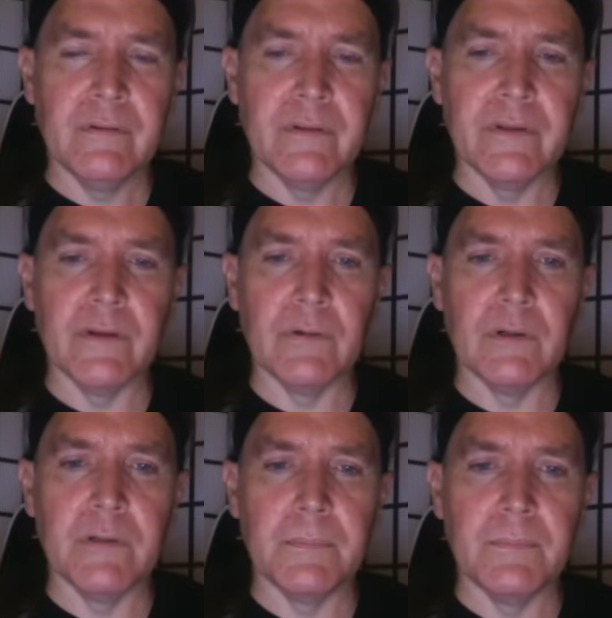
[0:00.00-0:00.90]
you
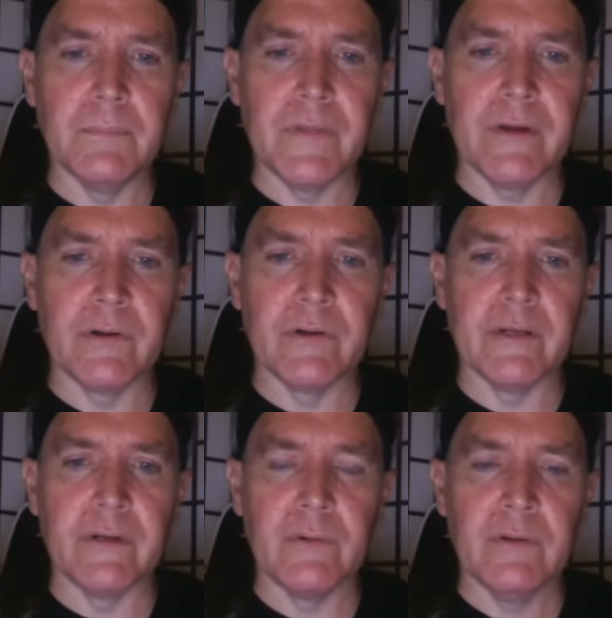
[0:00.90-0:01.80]
know, um, then or
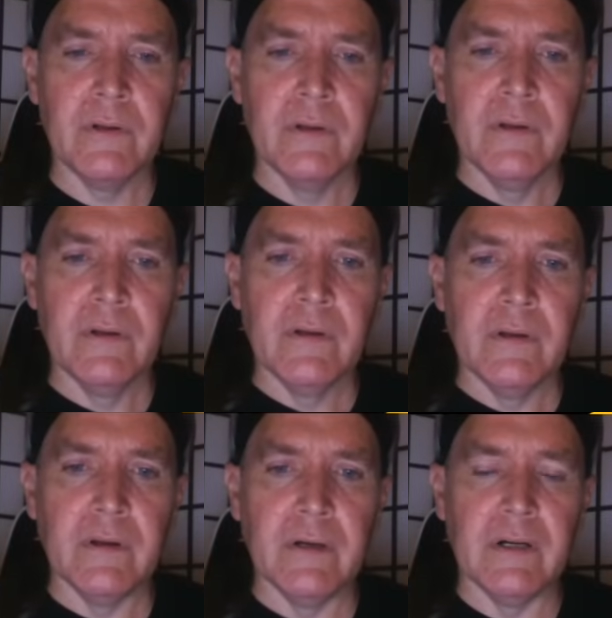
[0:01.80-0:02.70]
now.
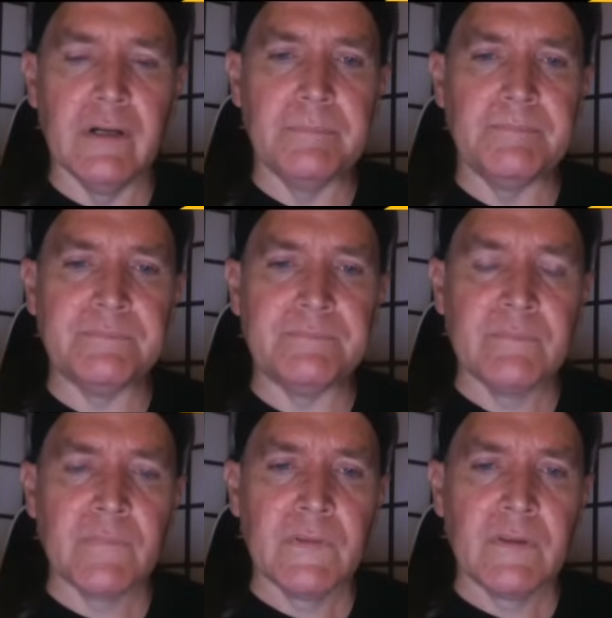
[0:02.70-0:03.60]
Um,
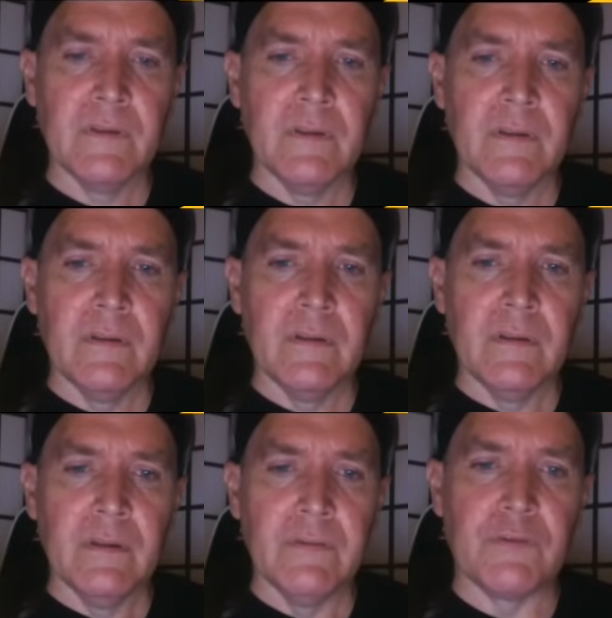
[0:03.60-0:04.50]

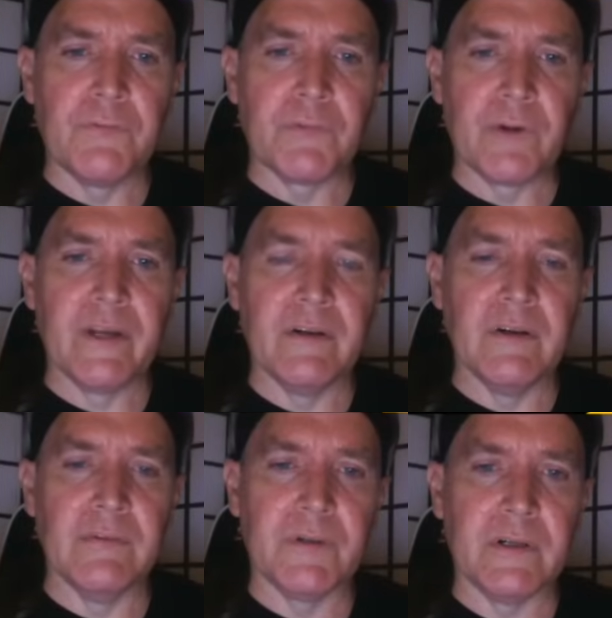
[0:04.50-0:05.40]
this friend
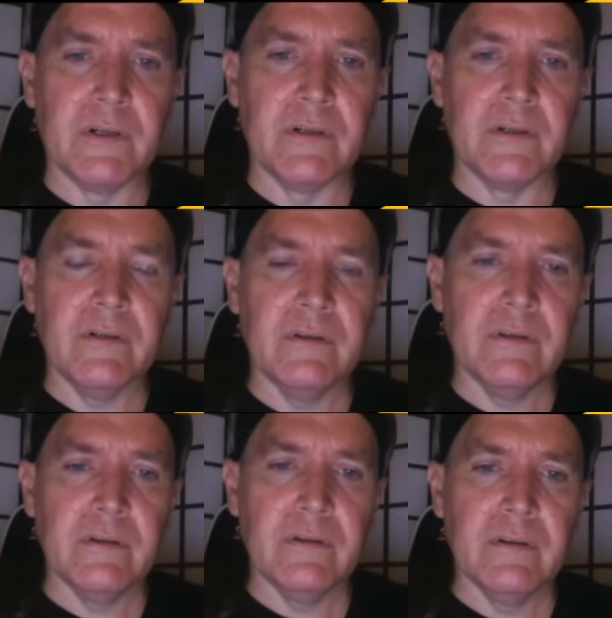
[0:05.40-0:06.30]
of uh
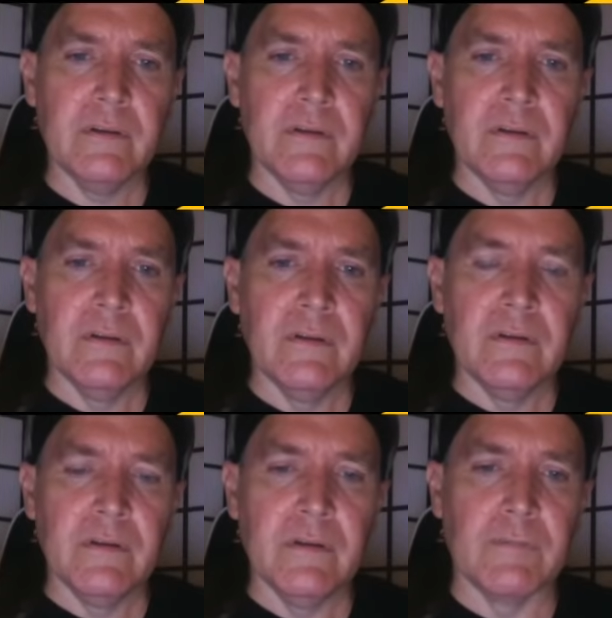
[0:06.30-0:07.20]

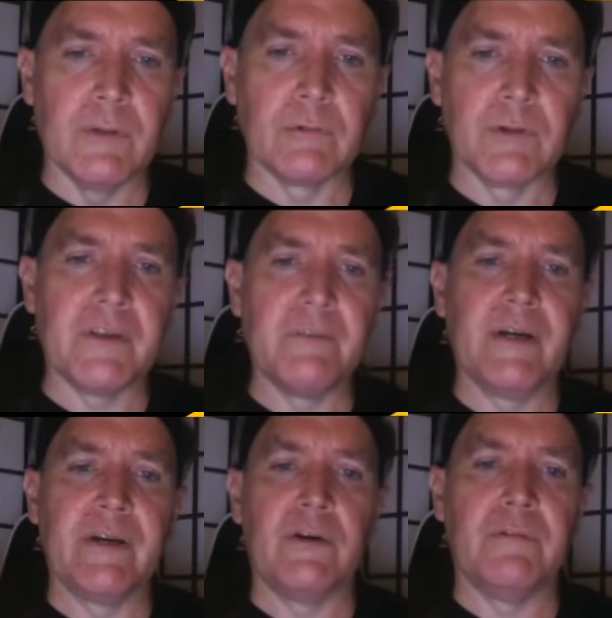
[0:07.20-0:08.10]
of Ulrike
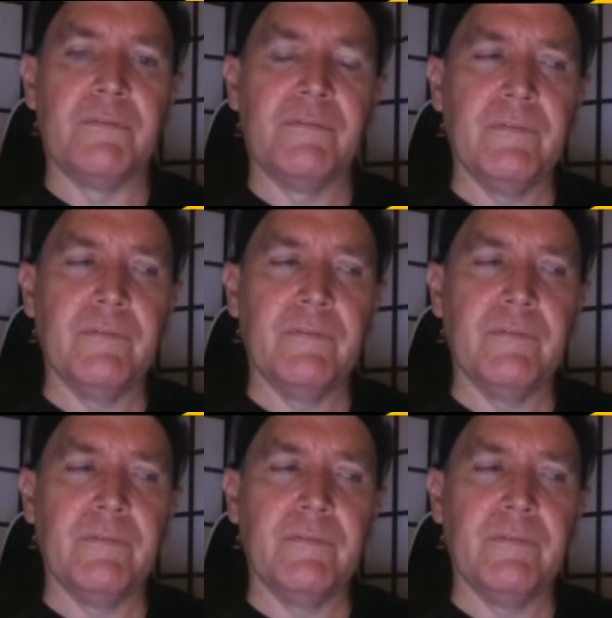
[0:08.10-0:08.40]
Meinhof,